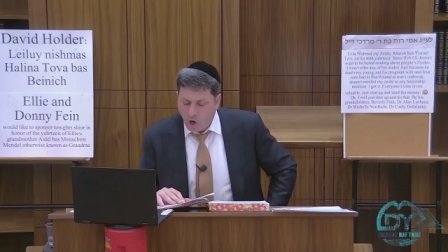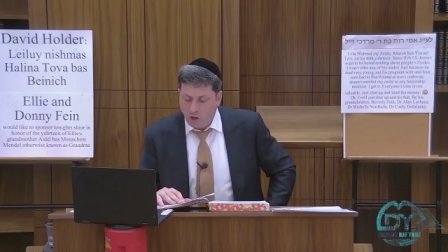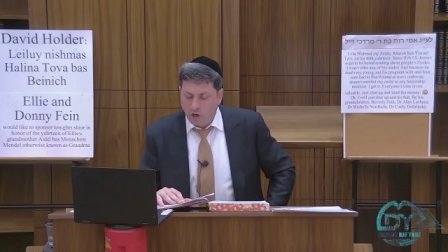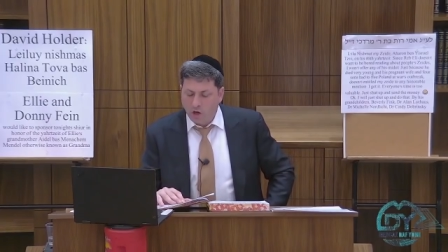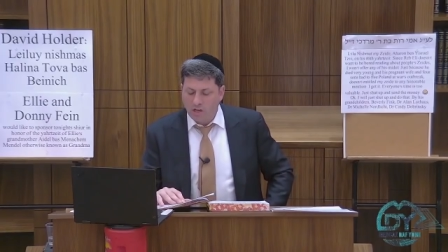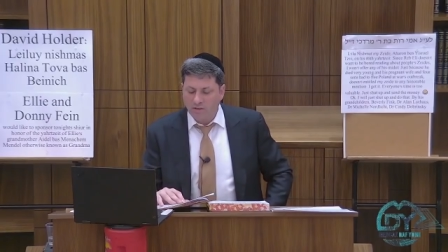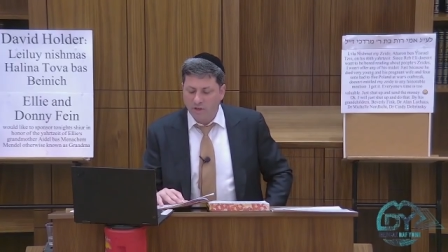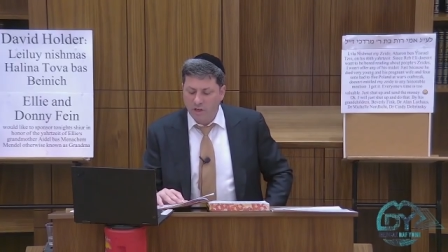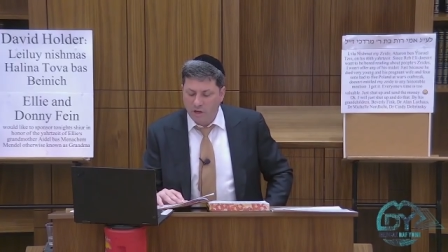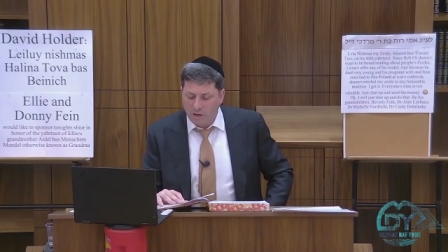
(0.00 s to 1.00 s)
Haloi kazav
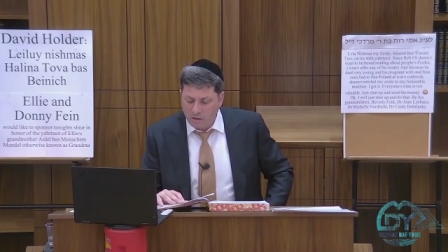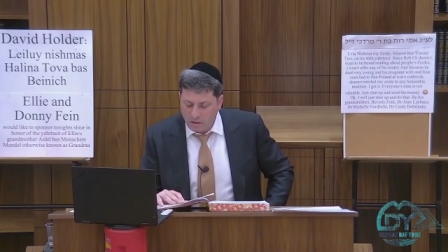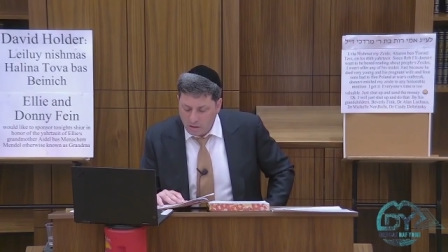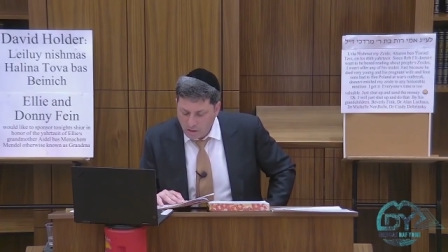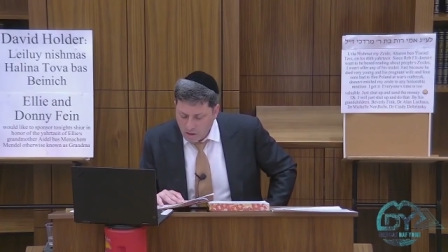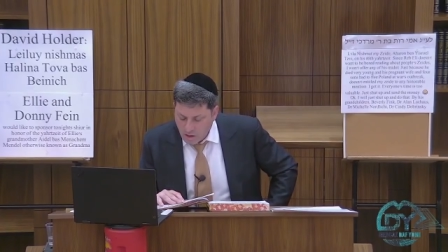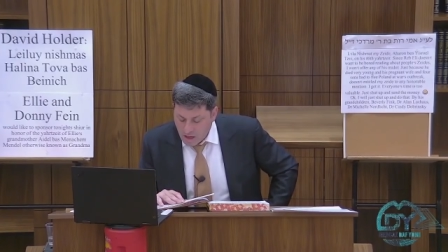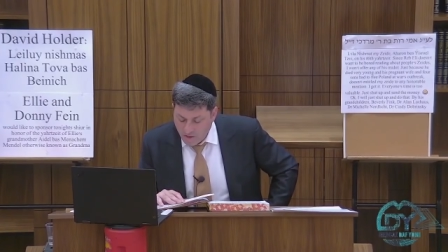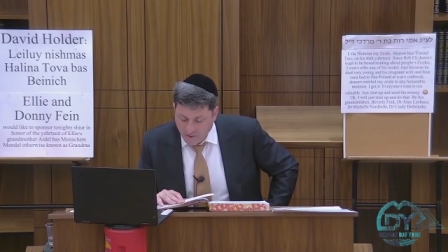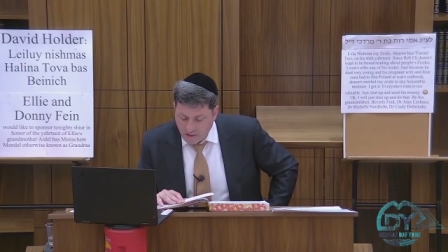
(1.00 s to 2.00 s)
lo
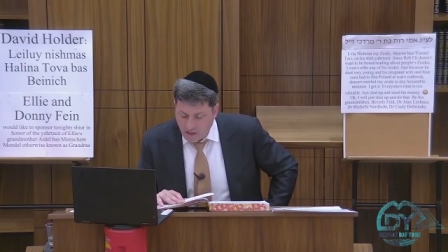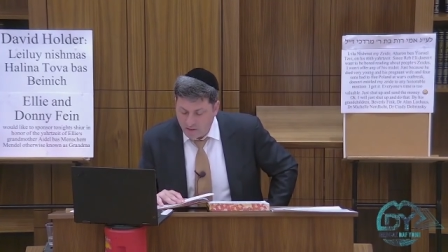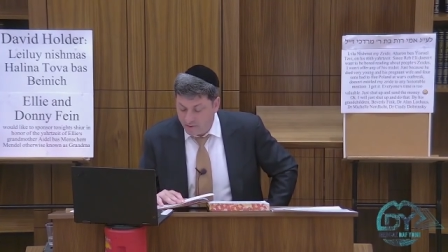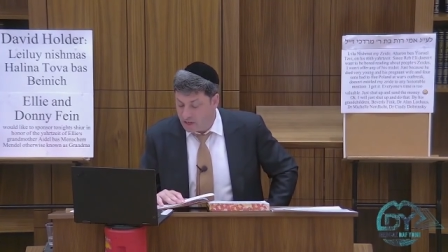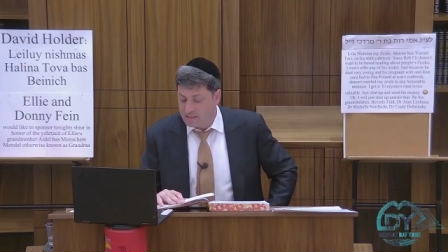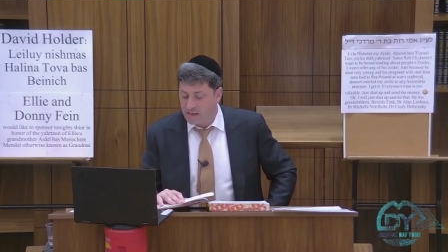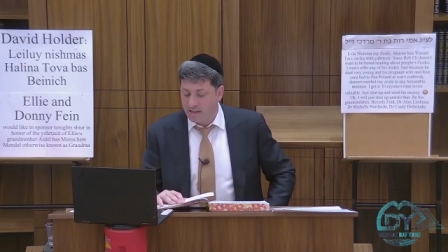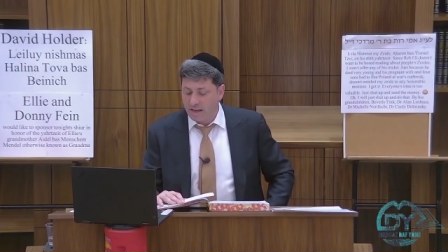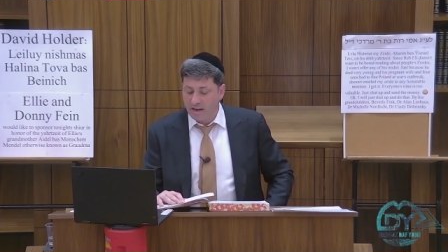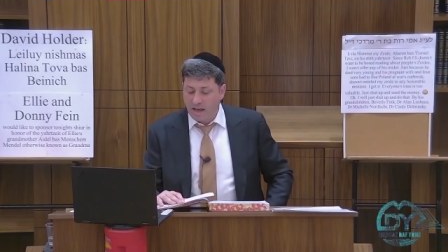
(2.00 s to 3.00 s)
And if it, it, didn't say
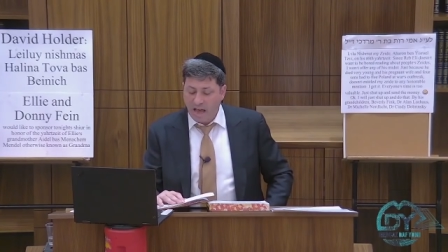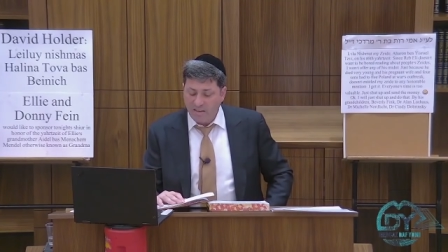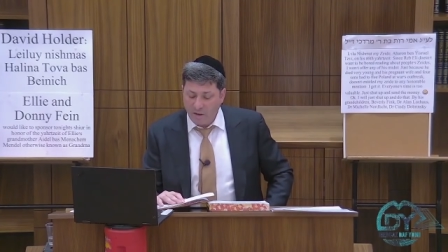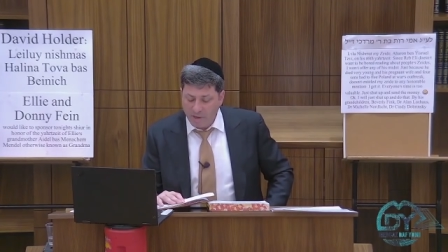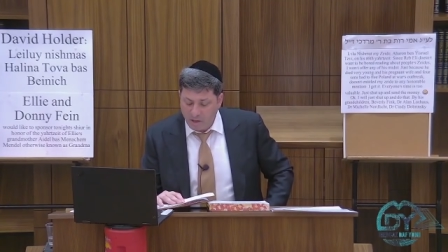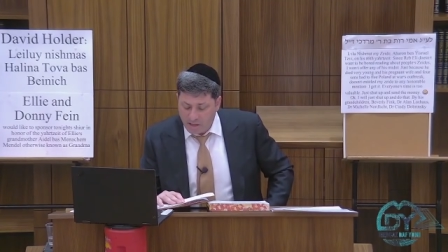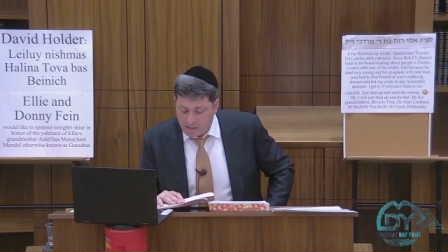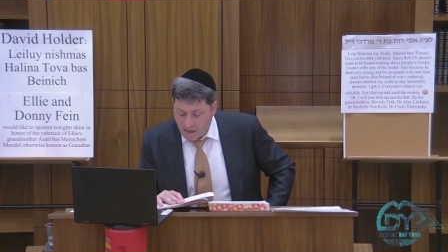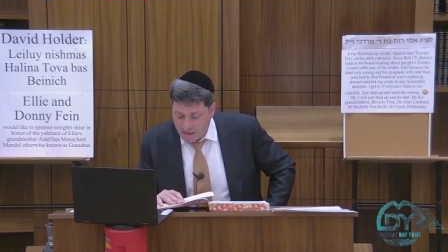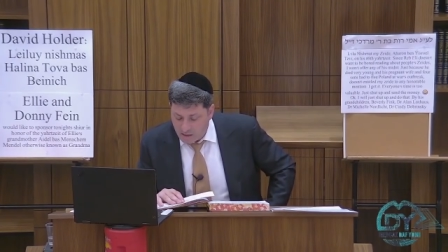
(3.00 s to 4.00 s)
that, have amina
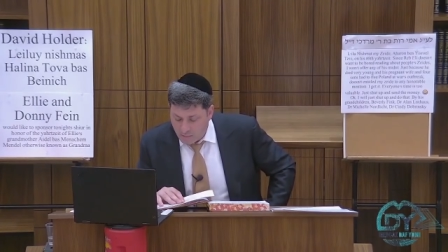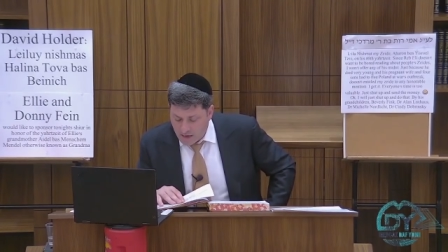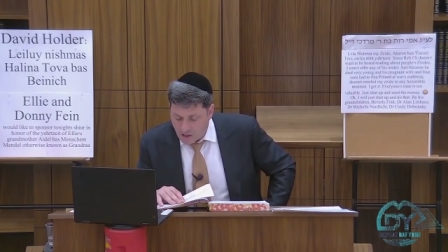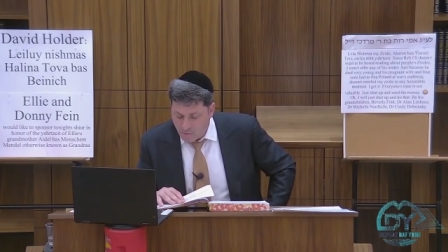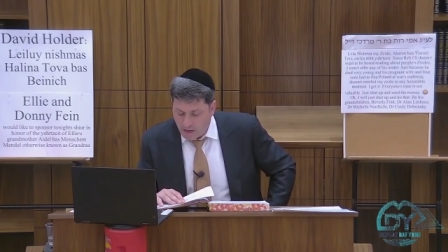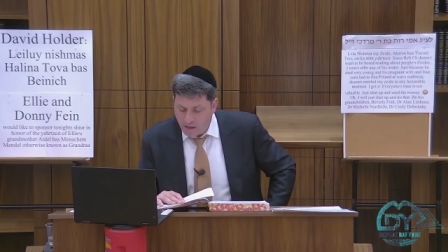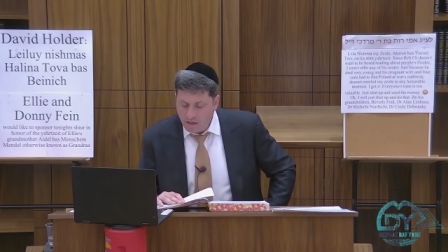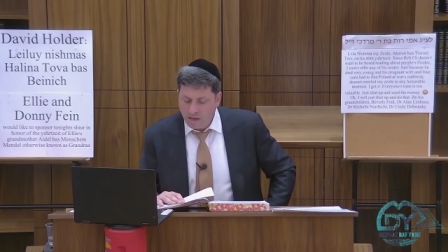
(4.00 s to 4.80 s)
isa achila mashma.